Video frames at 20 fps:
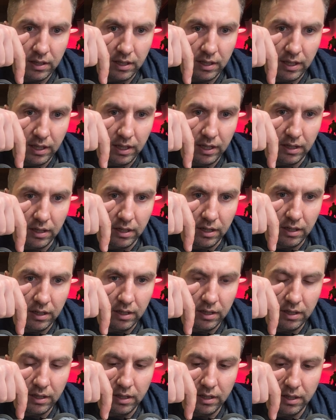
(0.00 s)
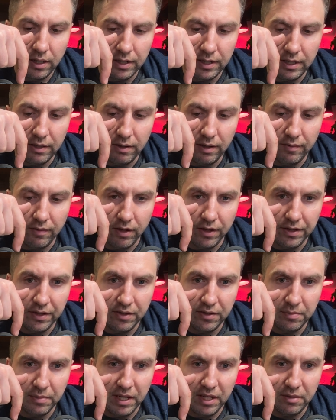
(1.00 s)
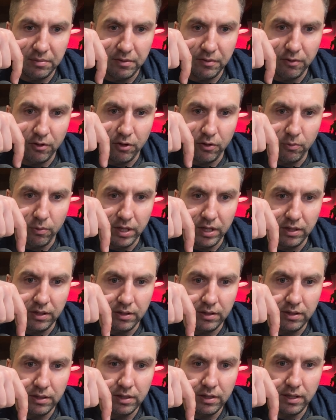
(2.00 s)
here, and then you have all this space before the wheel.